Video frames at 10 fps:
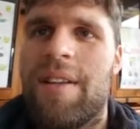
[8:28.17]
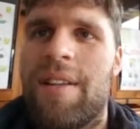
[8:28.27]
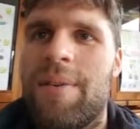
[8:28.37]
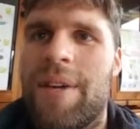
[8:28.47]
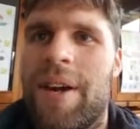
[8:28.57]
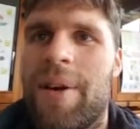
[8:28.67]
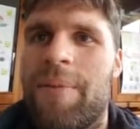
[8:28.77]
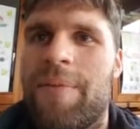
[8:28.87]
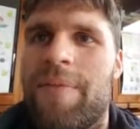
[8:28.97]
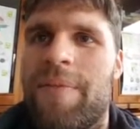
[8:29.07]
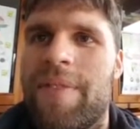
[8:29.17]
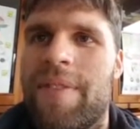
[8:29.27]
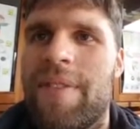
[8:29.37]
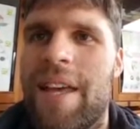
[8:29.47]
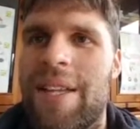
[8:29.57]
There we go.
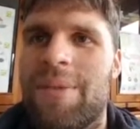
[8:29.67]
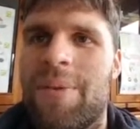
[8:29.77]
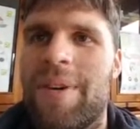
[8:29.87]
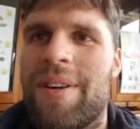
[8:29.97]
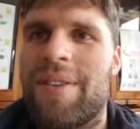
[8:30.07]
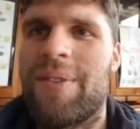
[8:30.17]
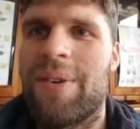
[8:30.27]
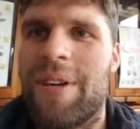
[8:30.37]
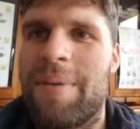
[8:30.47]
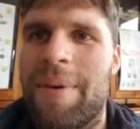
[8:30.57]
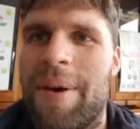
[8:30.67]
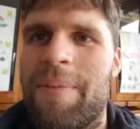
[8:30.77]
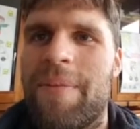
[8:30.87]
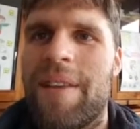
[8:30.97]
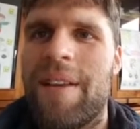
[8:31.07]
That's what we are talking about.
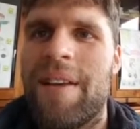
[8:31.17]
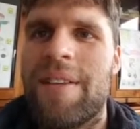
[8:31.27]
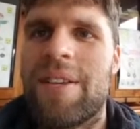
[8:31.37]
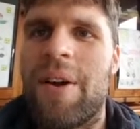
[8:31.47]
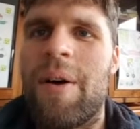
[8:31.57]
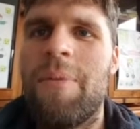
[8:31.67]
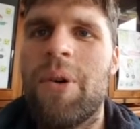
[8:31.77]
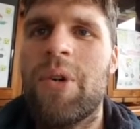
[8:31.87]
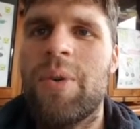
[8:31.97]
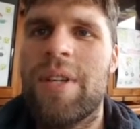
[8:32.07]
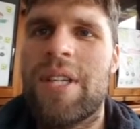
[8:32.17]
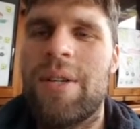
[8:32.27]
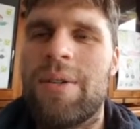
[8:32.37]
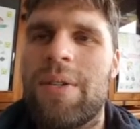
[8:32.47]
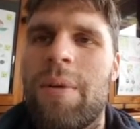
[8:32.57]
So I'm not sure what the
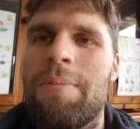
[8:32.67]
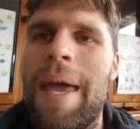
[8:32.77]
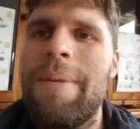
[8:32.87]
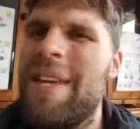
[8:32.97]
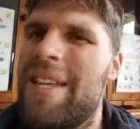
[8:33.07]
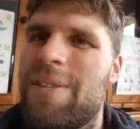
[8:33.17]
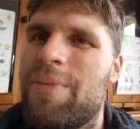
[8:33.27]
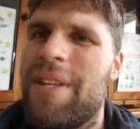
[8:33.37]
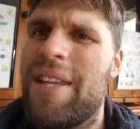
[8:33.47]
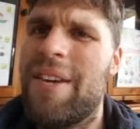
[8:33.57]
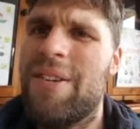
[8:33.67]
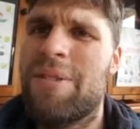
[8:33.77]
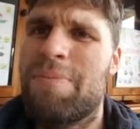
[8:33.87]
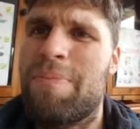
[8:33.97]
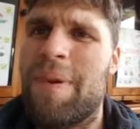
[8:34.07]
shields do, or maybe it's when they use
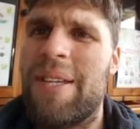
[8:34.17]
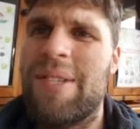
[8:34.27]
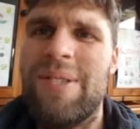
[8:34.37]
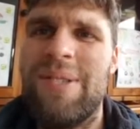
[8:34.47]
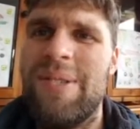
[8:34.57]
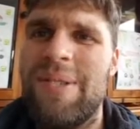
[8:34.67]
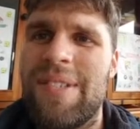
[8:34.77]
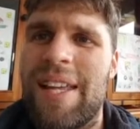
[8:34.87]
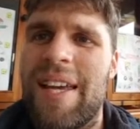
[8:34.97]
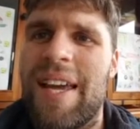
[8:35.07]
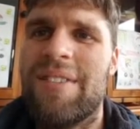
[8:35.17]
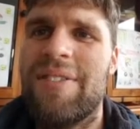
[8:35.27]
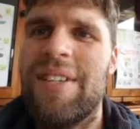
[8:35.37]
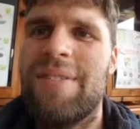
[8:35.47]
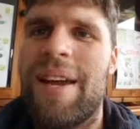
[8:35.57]
specials they
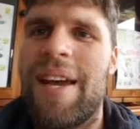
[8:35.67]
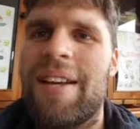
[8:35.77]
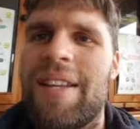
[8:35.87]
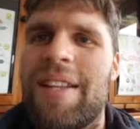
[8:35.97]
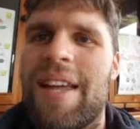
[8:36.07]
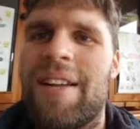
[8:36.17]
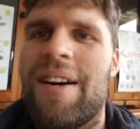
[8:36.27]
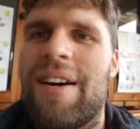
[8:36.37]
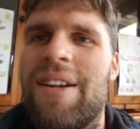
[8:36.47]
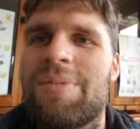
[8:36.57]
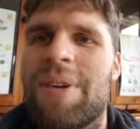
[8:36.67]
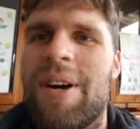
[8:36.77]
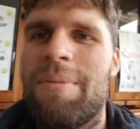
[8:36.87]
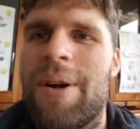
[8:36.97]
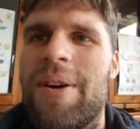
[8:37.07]
activate. Oh man, I need that. Oh, I lost my
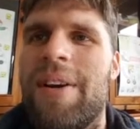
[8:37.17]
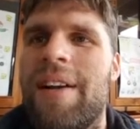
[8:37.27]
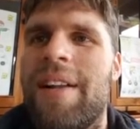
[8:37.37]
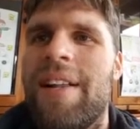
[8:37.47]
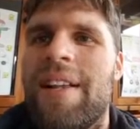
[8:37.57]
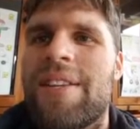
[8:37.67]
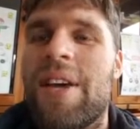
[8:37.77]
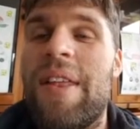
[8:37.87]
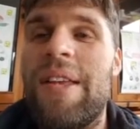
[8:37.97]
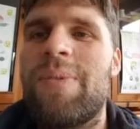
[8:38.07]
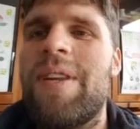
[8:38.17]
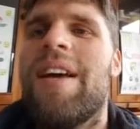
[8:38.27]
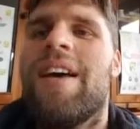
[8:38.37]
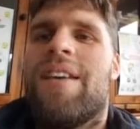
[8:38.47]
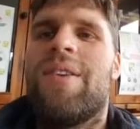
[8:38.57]
combo. So that's when
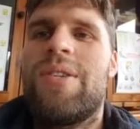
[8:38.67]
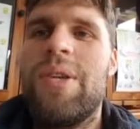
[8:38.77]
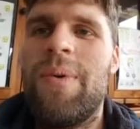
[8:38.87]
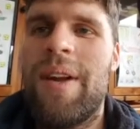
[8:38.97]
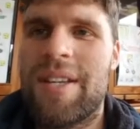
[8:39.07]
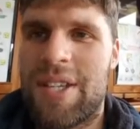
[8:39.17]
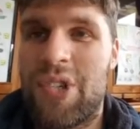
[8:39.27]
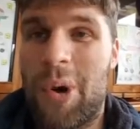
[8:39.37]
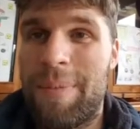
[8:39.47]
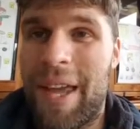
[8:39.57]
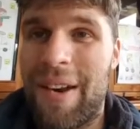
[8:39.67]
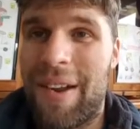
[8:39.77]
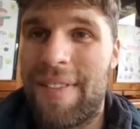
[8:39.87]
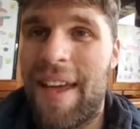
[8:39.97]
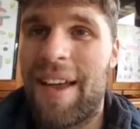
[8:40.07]
you see when I just drop down
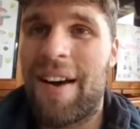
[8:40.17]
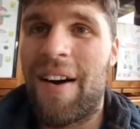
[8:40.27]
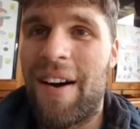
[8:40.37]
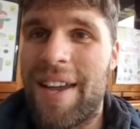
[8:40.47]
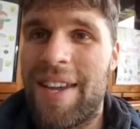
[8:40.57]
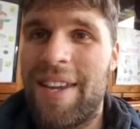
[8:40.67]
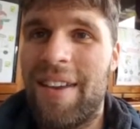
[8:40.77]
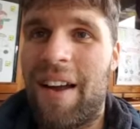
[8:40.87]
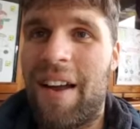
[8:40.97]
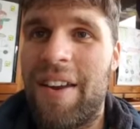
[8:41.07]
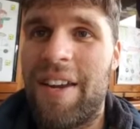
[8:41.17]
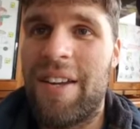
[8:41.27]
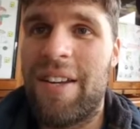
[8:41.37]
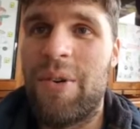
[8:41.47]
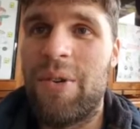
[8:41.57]
like that, I
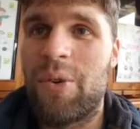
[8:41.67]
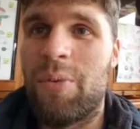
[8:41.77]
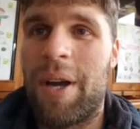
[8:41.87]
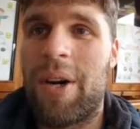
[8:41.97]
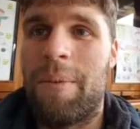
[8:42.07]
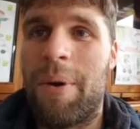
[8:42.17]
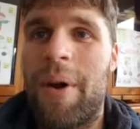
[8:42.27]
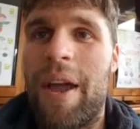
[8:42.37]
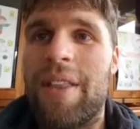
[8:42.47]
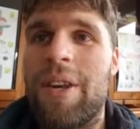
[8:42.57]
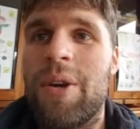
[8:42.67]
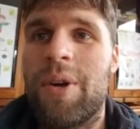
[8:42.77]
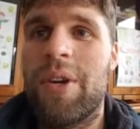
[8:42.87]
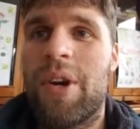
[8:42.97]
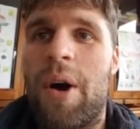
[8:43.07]
I lose all my combo. And you
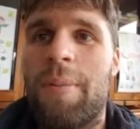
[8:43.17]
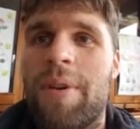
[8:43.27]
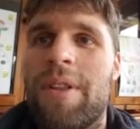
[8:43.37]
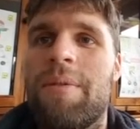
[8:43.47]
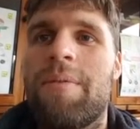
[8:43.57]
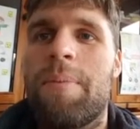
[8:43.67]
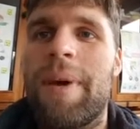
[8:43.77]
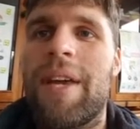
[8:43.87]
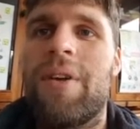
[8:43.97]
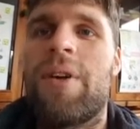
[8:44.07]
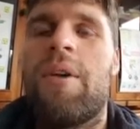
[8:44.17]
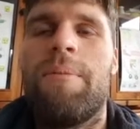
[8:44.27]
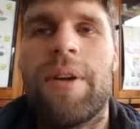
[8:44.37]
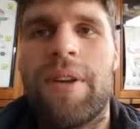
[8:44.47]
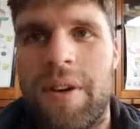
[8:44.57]
want your combo the the bigger your
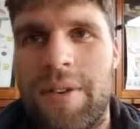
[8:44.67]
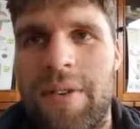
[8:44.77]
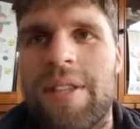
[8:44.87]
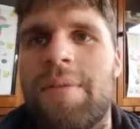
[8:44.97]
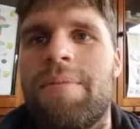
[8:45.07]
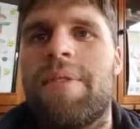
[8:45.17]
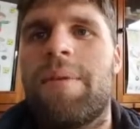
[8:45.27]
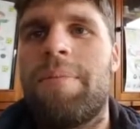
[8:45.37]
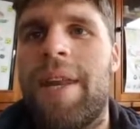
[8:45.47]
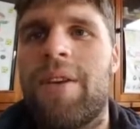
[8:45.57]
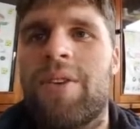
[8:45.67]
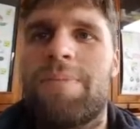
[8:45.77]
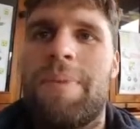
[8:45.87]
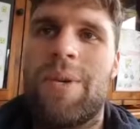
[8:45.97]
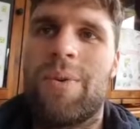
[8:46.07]
combo goes, the the better your
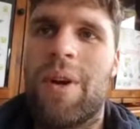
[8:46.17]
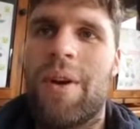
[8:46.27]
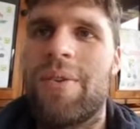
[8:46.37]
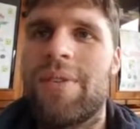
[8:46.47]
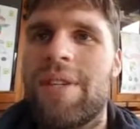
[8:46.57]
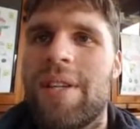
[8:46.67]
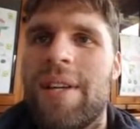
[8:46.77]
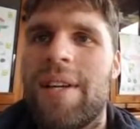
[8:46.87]
special goes.